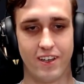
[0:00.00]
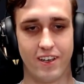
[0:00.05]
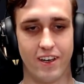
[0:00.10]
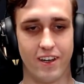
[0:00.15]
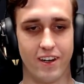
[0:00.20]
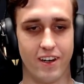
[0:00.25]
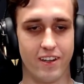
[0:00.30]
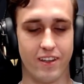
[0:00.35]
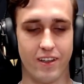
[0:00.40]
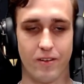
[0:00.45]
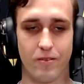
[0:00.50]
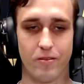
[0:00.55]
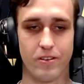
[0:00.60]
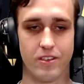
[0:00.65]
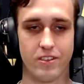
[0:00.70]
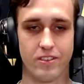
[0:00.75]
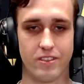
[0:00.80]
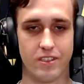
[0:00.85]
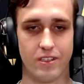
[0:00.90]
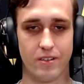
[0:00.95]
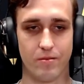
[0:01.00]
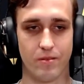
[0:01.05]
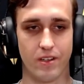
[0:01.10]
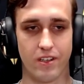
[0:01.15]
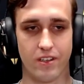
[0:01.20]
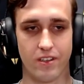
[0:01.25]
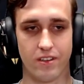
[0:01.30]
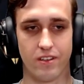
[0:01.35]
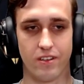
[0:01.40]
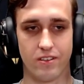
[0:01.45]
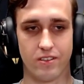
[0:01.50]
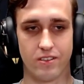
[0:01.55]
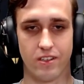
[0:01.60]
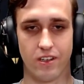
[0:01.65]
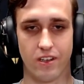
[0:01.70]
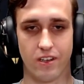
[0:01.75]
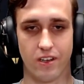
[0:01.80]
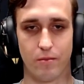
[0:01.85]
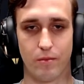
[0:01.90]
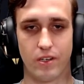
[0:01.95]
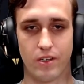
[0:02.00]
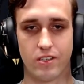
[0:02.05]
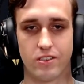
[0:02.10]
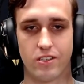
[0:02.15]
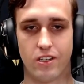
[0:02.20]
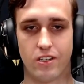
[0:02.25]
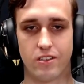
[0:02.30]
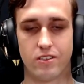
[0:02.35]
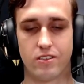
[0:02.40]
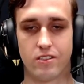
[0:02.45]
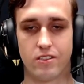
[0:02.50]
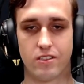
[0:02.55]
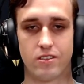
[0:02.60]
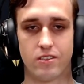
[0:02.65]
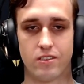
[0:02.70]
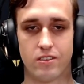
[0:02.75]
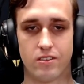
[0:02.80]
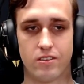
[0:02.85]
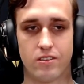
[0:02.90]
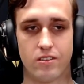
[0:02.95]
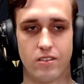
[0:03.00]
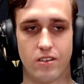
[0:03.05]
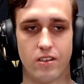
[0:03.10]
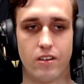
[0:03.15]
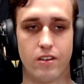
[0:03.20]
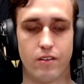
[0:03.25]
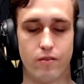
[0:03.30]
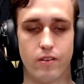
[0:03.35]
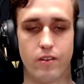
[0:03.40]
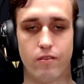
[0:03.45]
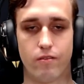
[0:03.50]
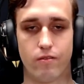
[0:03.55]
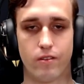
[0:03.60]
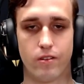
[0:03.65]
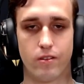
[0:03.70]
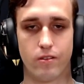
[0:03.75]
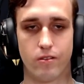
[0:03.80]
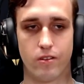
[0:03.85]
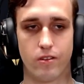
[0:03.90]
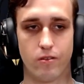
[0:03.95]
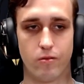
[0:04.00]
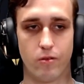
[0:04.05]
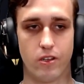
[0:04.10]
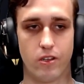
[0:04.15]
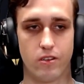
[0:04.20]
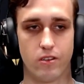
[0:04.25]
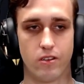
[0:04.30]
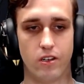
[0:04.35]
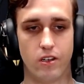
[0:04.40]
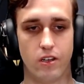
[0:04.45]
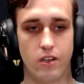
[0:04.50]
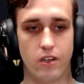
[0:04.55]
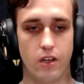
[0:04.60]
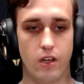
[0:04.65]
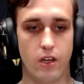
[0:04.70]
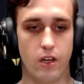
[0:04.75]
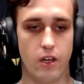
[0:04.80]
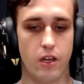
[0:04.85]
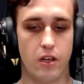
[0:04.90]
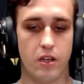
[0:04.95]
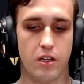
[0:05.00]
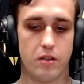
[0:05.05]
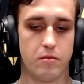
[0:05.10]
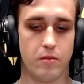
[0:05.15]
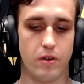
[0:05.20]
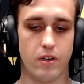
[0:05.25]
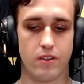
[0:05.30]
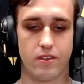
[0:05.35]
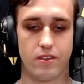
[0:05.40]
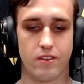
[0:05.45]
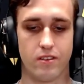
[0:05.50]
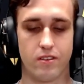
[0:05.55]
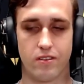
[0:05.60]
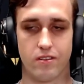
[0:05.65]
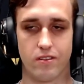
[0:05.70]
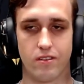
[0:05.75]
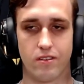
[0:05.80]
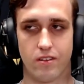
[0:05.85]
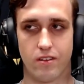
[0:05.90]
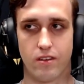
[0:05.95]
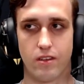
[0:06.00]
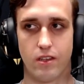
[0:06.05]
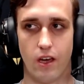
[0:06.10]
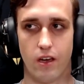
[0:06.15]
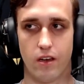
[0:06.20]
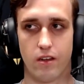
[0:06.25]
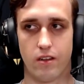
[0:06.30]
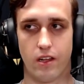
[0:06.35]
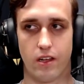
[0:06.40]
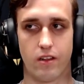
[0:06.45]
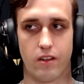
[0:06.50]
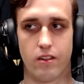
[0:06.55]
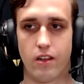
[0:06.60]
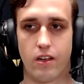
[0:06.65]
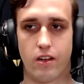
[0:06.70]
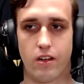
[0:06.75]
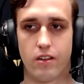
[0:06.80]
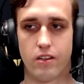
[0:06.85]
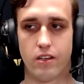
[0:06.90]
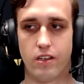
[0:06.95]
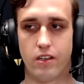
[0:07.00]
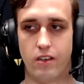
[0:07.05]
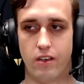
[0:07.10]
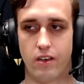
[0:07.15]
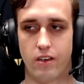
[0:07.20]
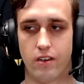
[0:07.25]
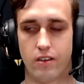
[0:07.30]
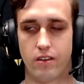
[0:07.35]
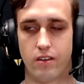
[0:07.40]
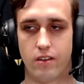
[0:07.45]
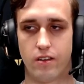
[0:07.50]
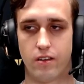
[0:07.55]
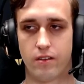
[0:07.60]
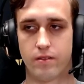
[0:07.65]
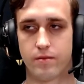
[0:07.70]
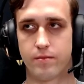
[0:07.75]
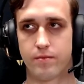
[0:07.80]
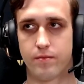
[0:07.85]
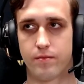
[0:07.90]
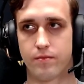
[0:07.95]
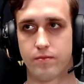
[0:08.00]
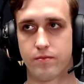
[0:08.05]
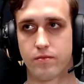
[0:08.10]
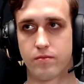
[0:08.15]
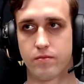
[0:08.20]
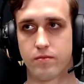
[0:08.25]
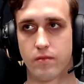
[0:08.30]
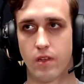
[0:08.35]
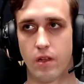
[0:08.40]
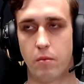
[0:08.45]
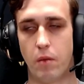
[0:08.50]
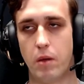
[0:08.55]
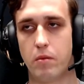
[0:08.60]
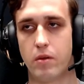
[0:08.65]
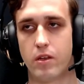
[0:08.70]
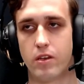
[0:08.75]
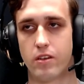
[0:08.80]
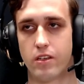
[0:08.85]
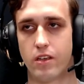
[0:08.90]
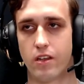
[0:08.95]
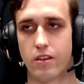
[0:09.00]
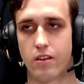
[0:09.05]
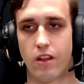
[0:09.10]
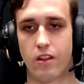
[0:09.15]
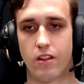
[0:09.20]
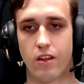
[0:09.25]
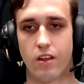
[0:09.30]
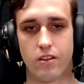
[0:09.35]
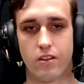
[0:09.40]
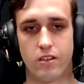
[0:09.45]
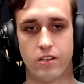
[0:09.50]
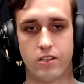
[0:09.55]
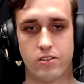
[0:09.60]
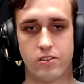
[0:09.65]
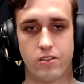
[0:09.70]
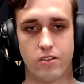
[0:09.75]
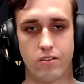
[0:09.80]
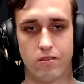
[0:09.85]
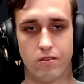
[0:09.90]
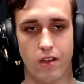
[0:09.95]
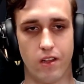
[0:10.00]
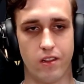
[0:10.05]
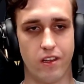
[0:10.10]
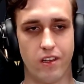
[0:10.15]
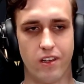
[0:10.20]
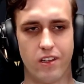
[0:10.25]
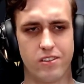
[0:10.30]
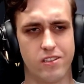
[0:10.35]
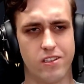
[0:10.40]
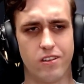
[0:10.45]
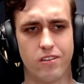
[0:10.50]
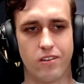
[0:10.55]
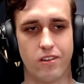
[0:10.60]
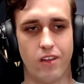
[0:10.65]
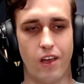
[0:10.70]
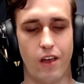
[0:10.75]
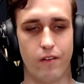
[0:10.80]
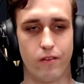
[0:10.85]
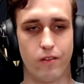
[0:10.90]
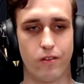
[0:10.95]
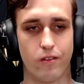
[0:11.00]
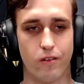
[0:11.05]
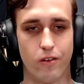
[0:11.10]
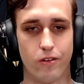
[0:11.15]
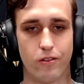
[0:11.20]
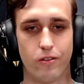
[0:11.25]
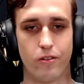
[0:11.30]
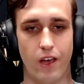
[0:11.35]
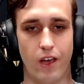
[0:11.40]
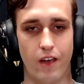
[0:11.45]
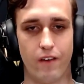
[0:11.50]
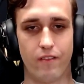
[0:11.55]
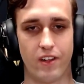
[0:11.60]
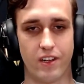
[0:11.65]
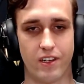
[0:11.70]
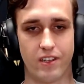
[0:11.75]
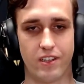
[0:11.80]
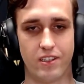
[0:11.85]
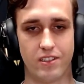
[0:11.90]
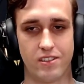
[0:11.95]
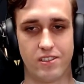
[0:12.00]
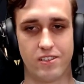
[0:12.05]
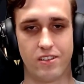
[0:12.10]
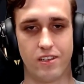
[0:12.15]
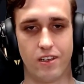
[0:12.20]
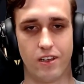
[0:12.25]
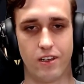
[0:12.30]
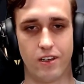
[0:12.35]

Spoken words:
And I think with this team, like there's like a big chance if we do it well. But yeah, like luckily, maybe in the end, unluckily, I think it's still good to have like these